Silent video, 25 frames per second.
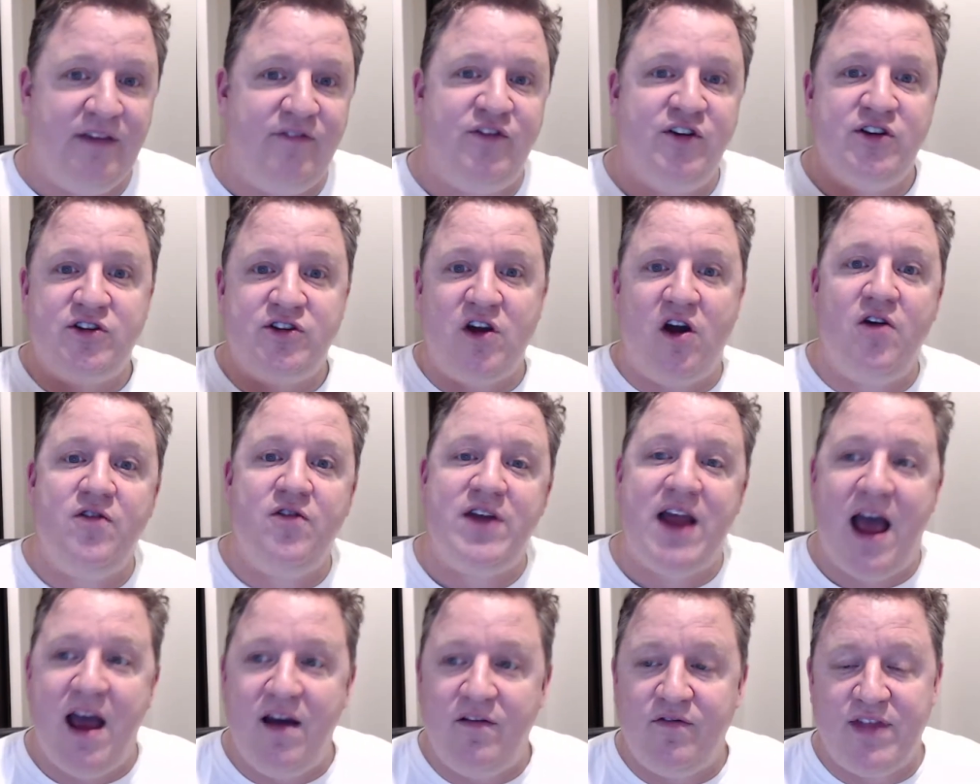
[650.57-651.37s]
If you
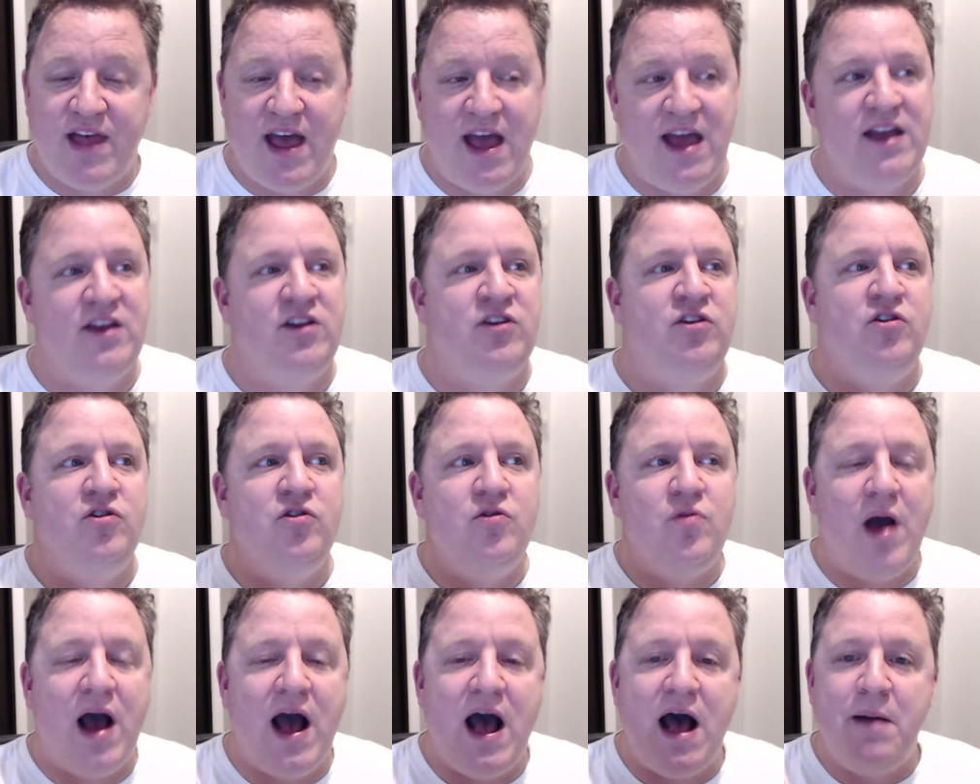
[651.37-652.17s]
don't have that,
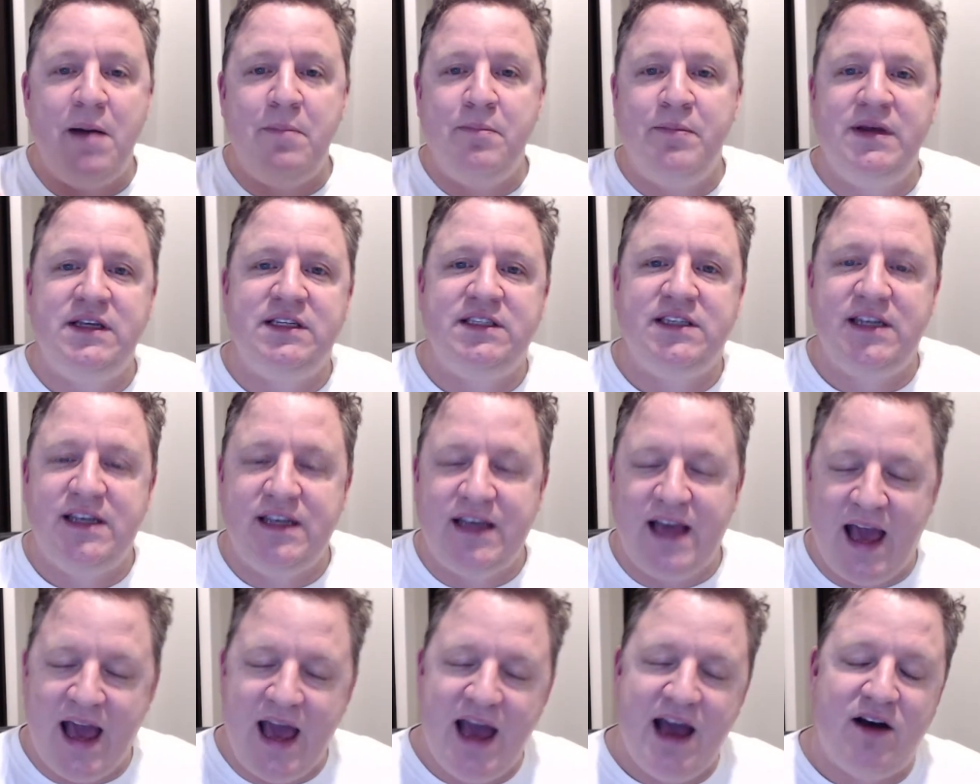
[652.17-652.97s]
you are
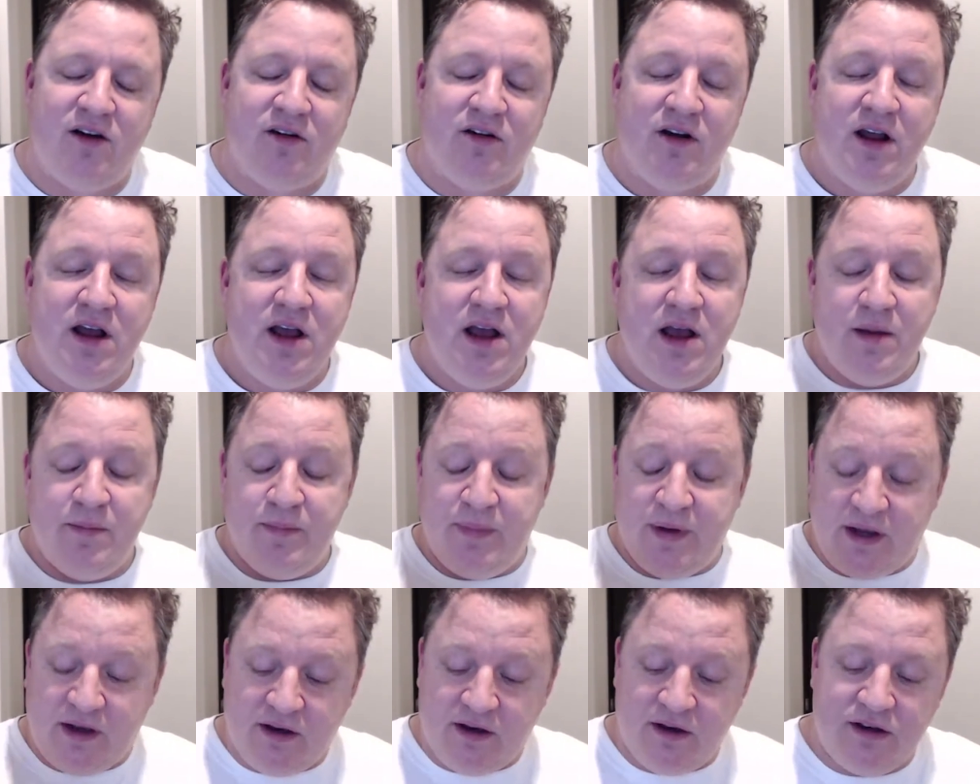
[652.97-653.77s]
missing out,
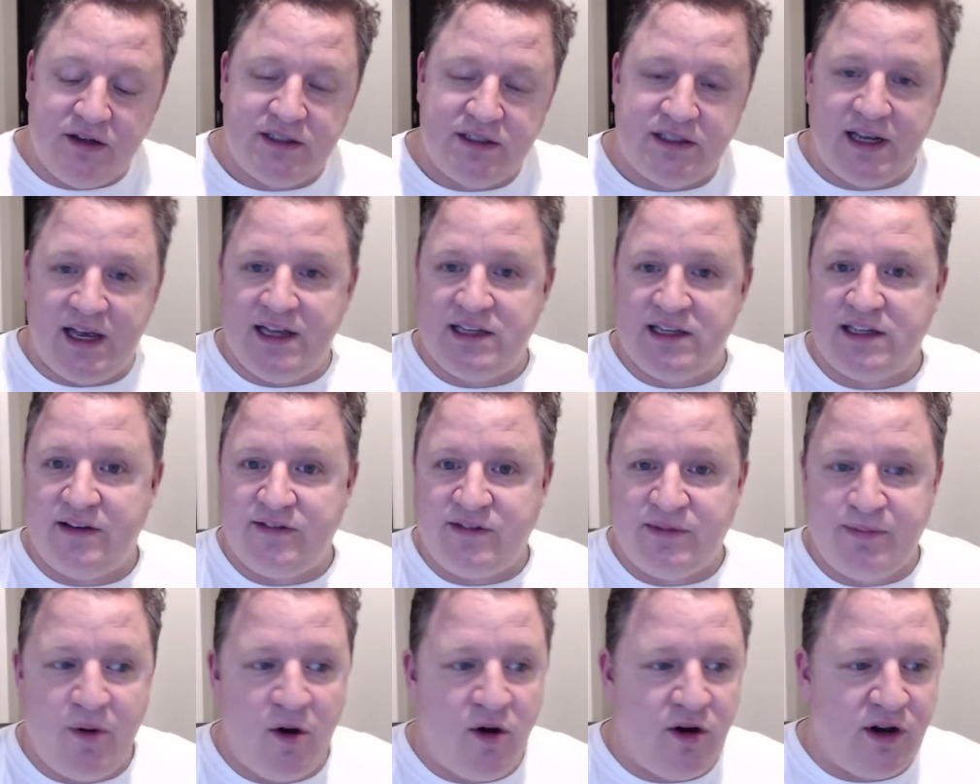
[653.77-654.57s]
because as
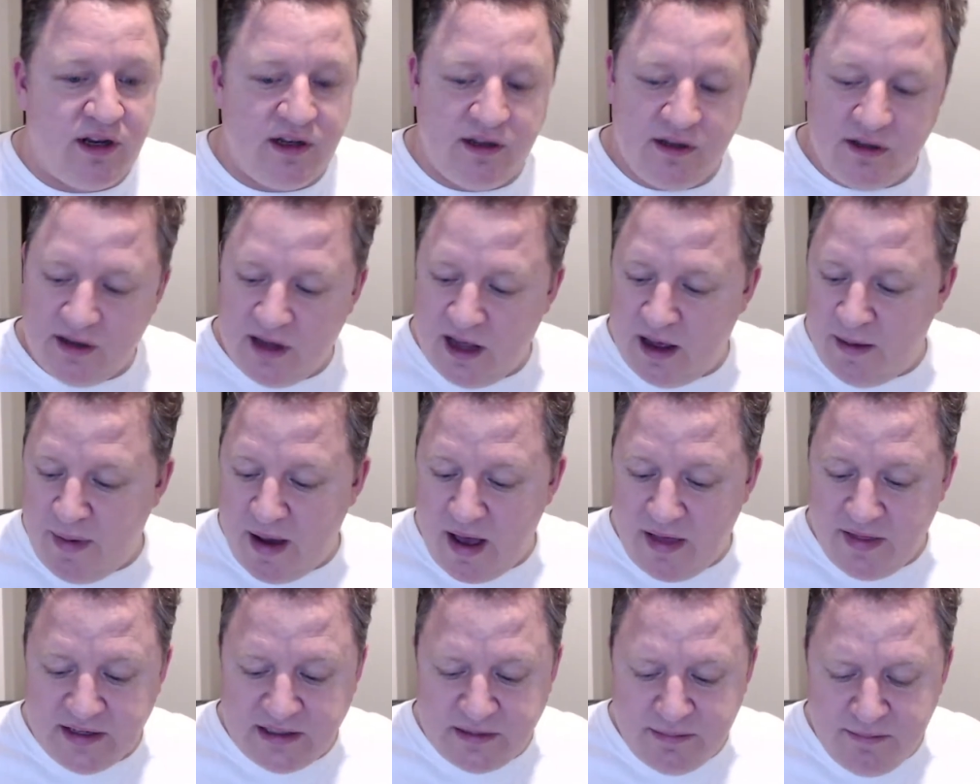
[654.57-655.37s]
I've spoken
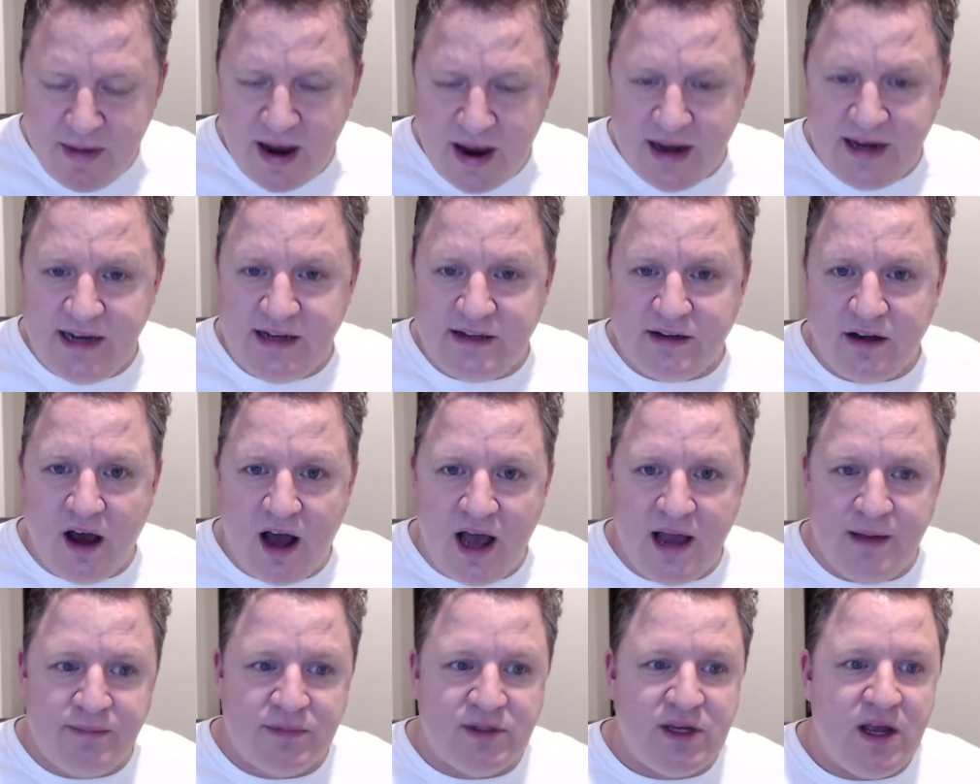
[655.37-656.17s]
about this many
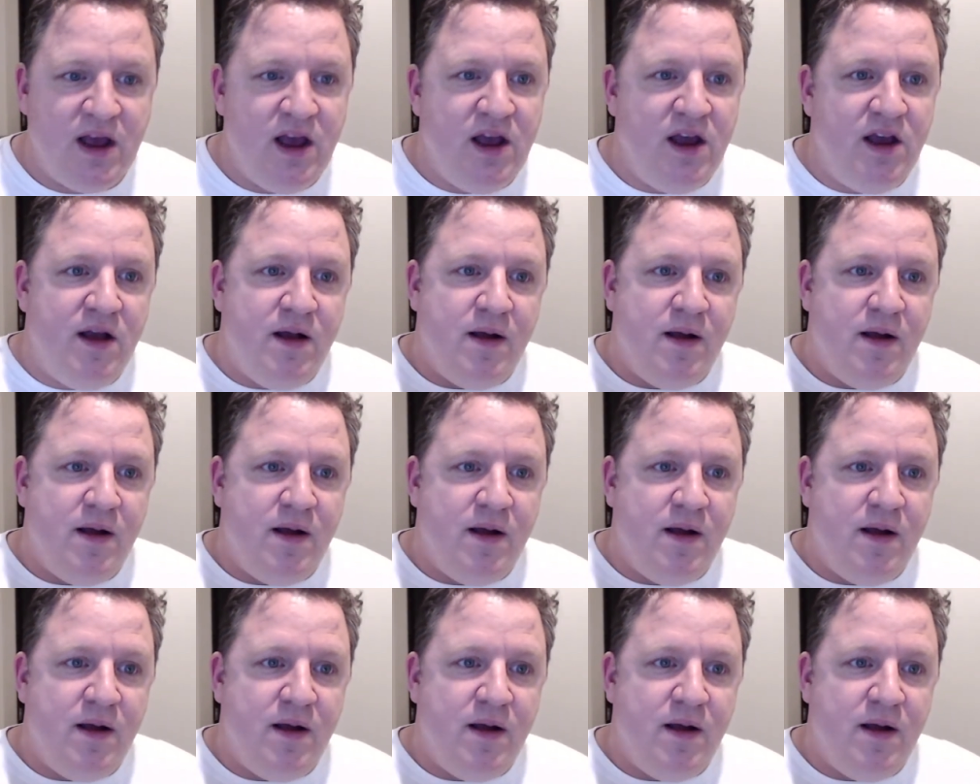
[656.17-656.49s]
times,